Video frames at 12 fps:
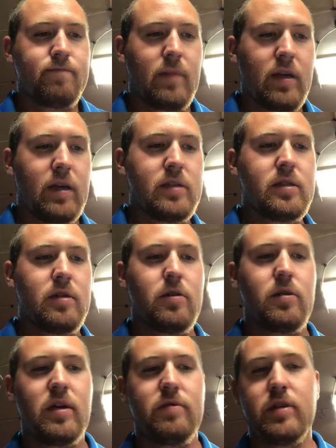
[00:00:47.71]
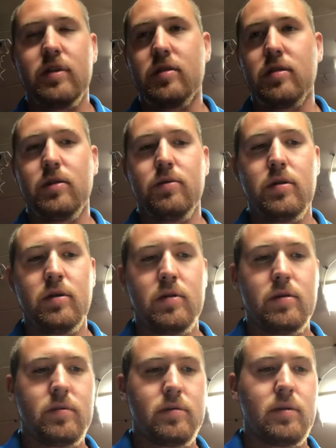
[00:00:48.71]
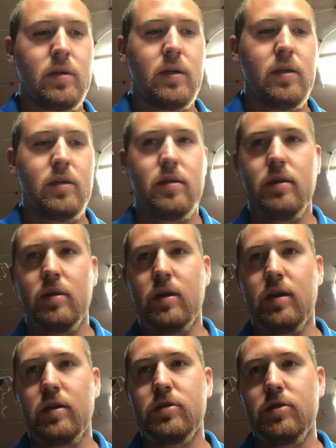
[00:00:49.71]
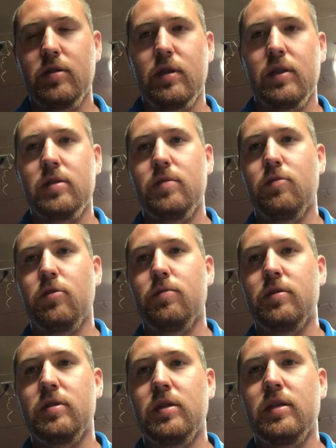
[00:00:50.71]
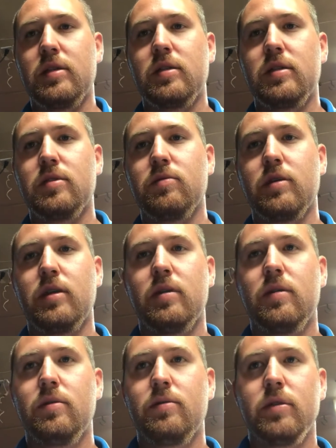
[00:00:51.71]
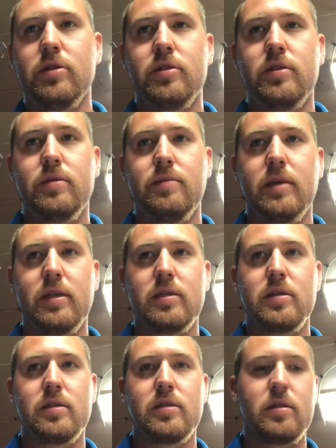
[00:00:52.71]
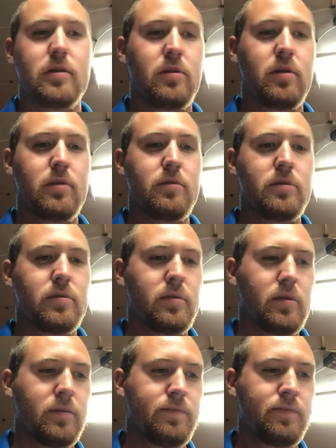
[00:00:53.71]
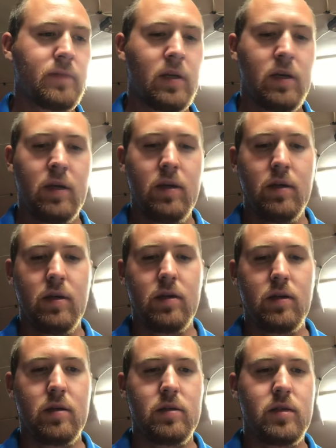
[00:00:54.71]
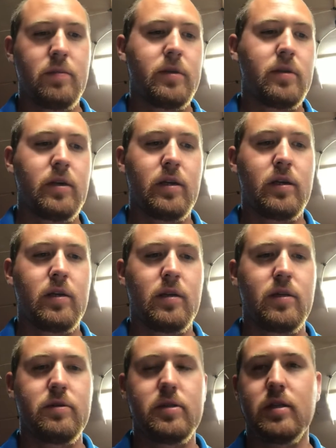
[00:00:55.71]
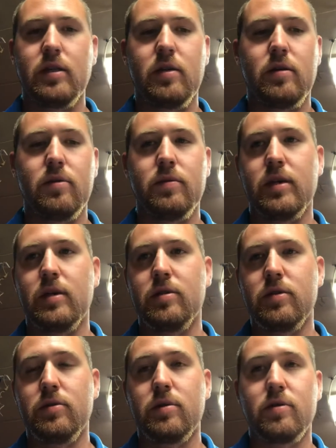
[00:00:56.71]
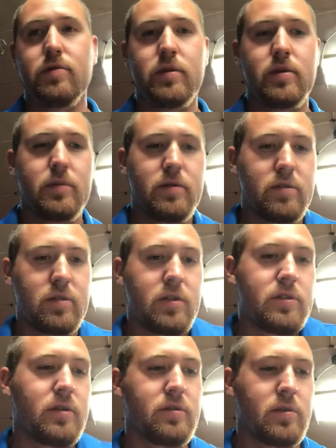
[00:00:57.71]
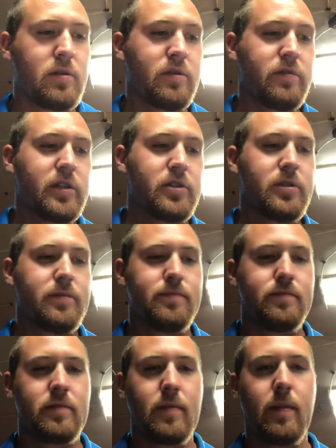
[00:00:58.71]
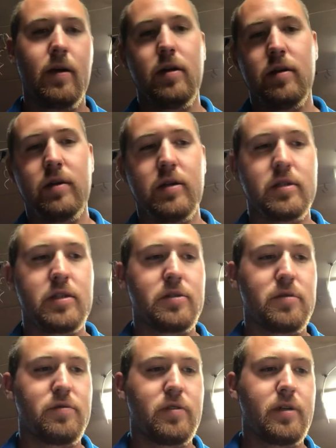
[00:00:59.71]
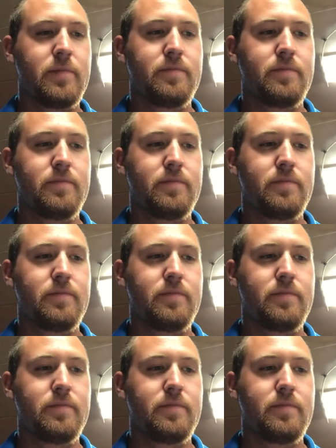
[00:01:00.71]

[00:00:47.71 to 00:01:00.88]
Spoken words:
As the aircraft gets lower, it actually gets more precise as well, which makes this an incredible tool. And typically it can allow us to get all the way down to 200 feet above the touchdown zone elevation. And I think it's easier to fly.